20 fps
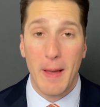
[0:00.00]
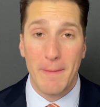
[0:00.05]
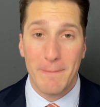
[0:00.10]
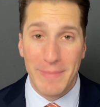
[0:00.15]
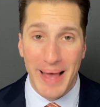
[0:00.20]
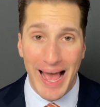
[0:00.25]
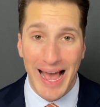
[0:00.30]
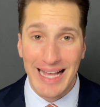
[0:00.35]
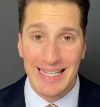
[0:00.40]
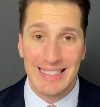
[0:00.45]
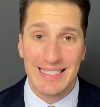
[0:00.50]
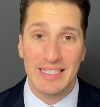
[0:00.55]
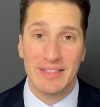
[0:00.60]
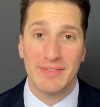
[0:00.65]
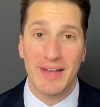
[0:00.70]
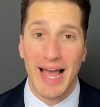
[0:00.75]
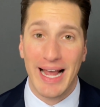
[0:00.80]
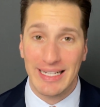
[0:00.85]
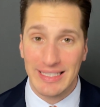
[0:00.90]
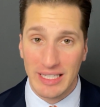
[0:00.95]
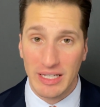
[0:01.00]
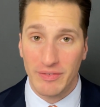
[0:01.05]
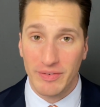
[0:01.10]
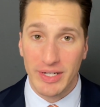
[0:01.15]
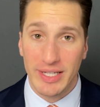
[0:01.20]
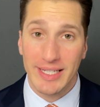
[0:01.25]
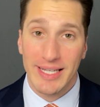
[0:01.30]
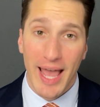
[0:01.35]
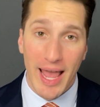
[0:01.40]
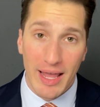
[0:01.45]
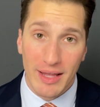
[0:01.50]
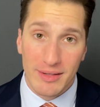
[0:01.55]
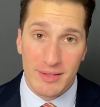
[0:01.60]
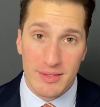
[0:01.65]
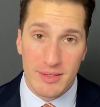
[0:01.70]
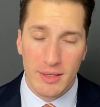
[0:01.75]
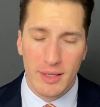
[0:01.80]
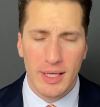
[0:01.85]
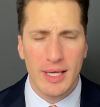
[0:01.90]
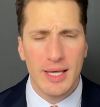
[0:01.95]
passive activity gains.